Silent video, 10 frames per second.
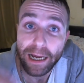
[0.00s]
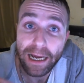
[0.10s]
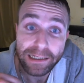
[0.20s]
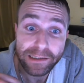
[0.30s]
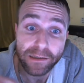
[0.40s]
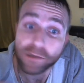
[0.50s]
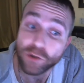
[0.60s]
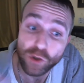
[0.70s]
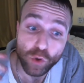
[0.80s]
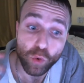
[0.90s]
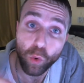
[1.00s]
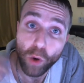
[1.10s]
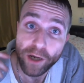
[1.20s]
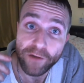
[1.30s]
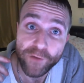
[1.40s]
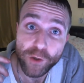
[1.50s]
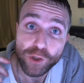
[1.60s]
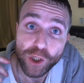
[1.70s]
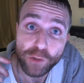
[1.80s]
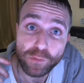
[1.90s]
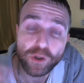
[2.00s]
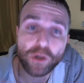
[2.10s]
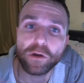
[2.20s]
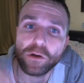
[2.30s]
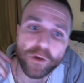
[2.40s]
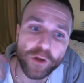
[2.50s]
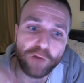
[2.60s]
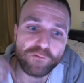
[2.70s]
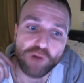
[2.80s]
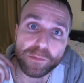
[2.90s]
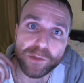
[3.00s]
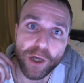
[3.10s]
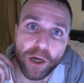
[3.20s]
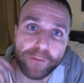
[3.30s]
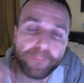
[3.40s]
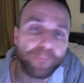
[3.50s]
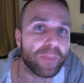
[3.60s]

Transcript: and there's quite a few tunes that have dropped tonight.